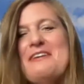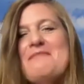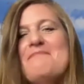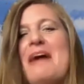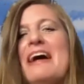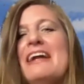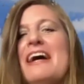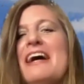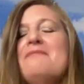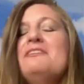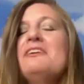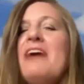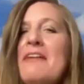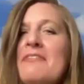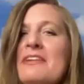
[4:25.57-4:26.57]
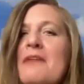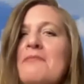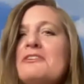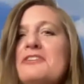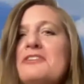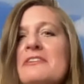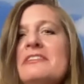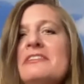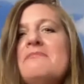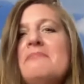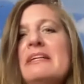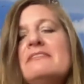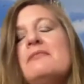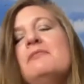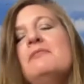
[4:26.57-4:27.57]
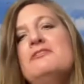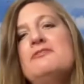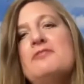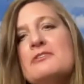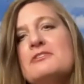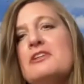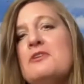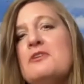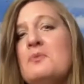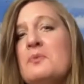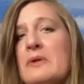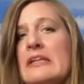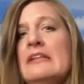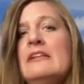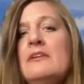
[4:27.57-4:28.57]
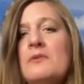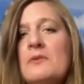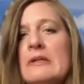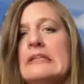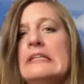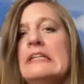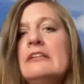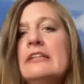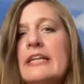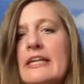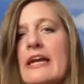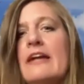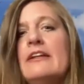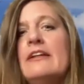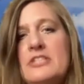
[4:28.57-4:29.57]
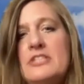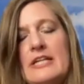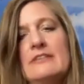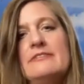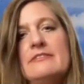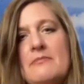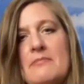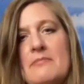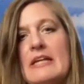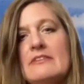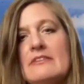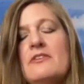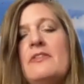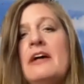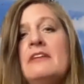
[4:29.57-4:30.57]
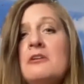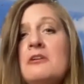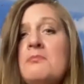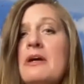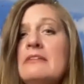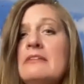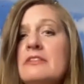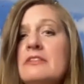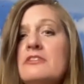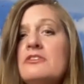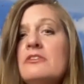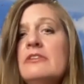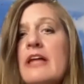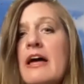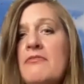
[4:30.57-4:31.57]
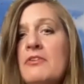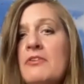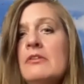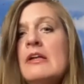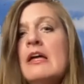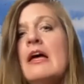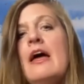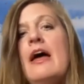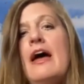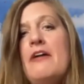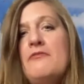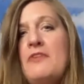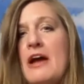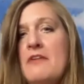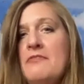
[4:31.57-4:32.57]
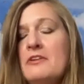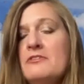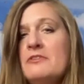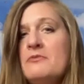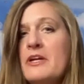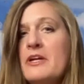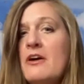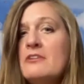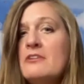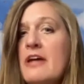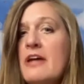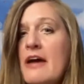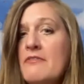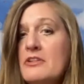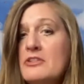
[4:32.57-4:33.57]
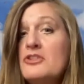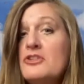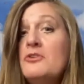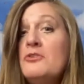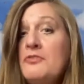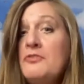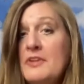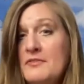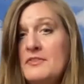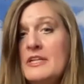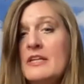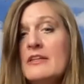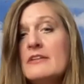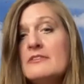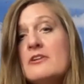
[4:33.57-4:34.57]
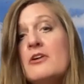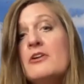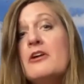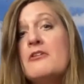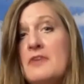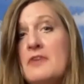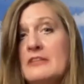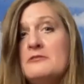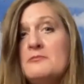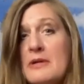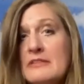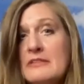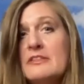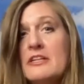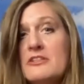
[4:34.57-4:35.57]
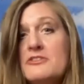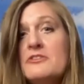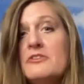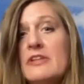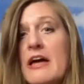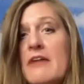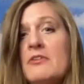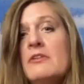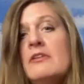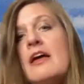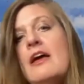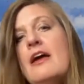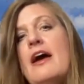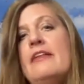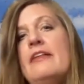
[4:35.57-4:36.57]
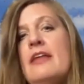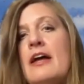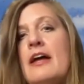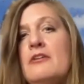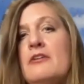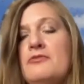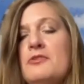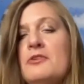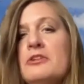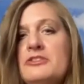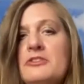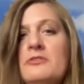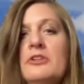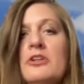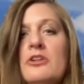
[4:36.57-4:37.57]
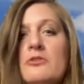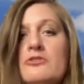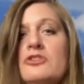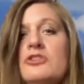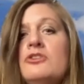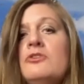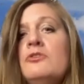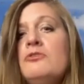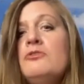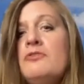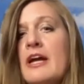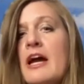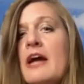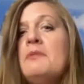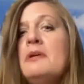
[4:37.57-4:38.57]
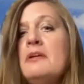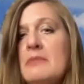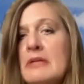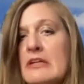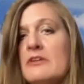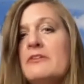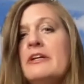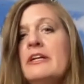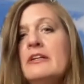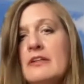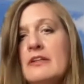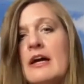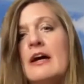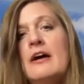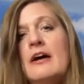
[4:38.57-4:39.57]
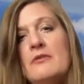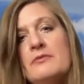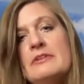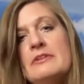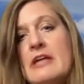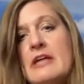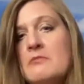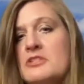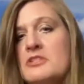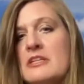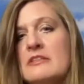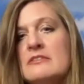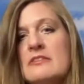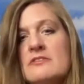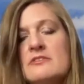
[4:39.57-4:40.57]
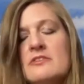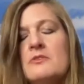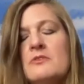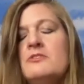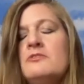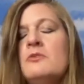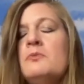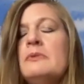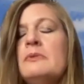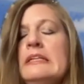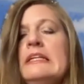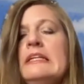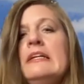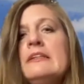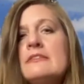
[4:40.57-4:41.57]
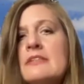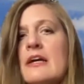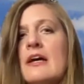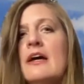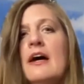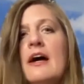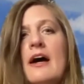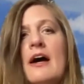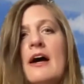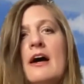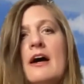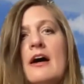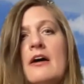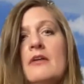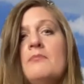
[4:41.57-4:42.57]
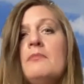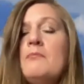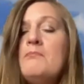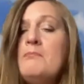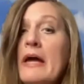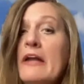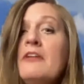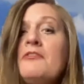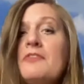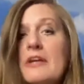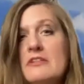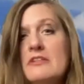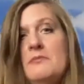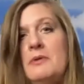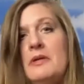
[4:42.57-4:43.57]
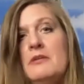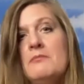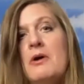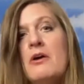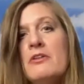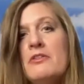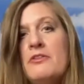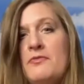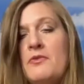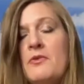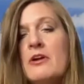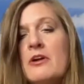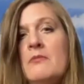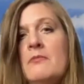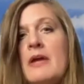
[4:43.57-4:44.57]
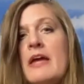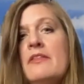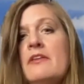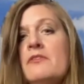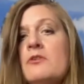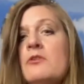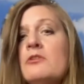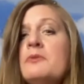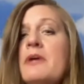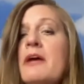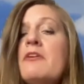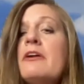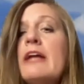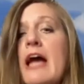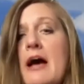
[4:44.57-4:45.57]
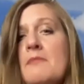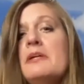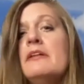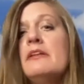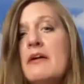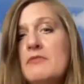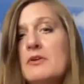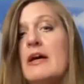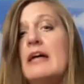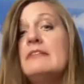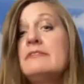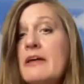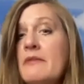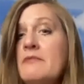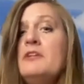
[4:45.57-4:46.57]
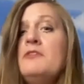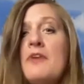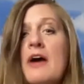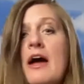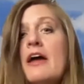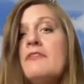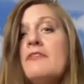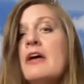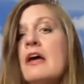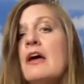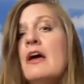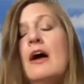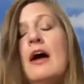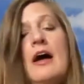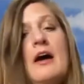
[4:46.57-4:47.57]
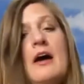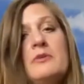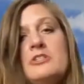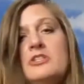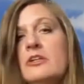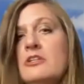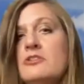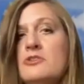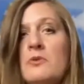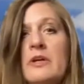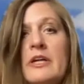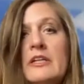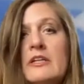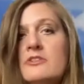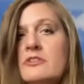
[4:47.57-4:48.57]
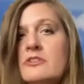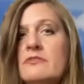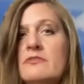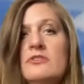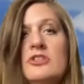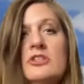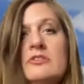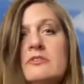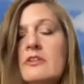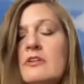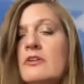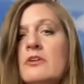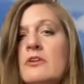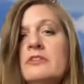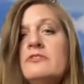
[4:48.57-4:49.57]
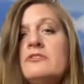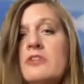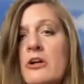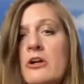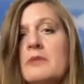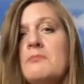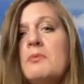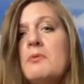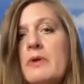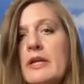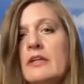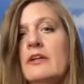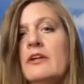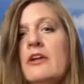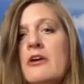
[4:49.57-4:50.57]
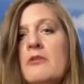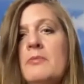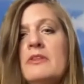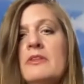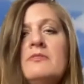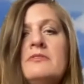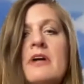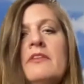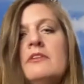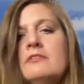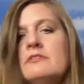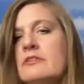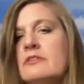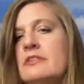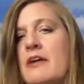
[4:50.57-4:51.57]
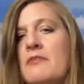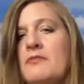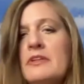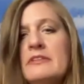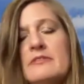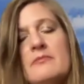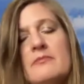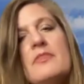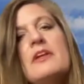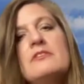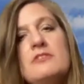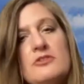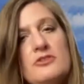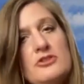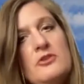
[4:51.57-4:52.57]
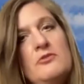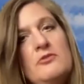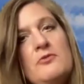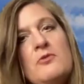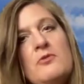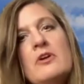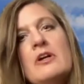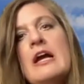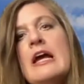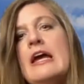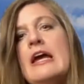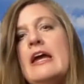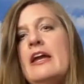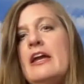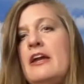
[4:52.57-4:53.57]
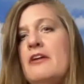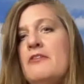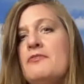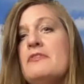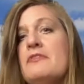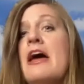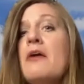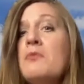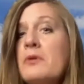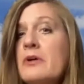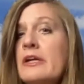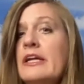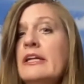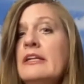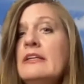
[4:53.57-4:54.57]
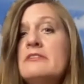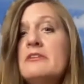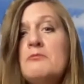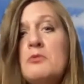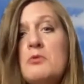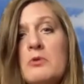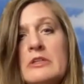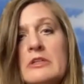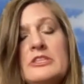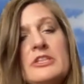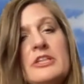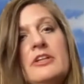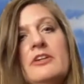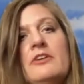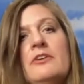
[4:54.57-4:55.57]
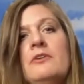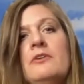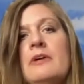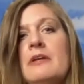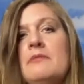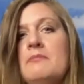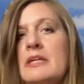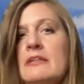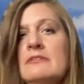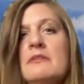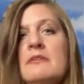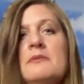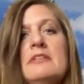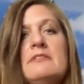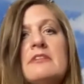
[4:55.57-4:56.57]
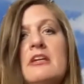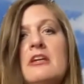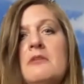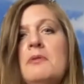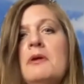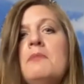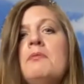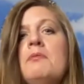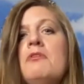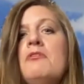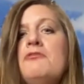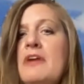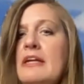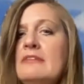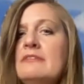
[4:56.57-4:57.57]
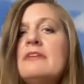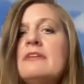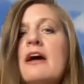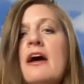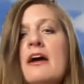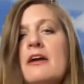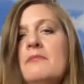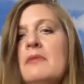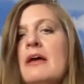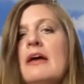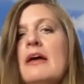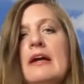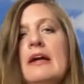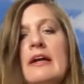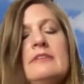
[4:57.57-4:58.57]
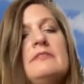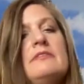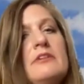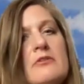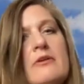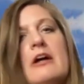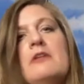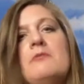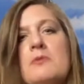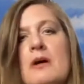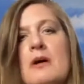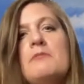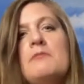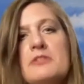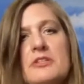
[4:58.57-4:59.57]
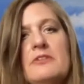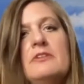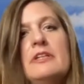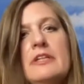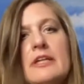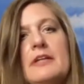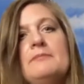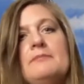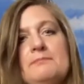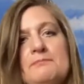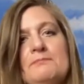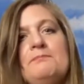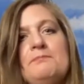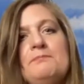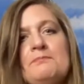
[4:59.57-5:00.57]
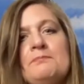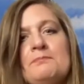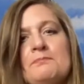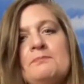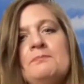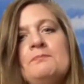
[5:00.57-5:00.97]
But you'll have an opportunity to meet some of these folks that you wouldn't ordinarily get a chance to meet. So that's our presidential level at 500. We also have a 250, that's called our vice presidential level. And that affords you, 2 VIP meet and greet receptions. And so it's just a really neat benefit to being part of the forum. And then of course we have our cabinet level at 75, which you can join, and just a good starting point, but those others are definitely some things to shoot for. If networking is important to you and meeting some of these key people, FaceTime, it's an incredible opportunity. Mhm.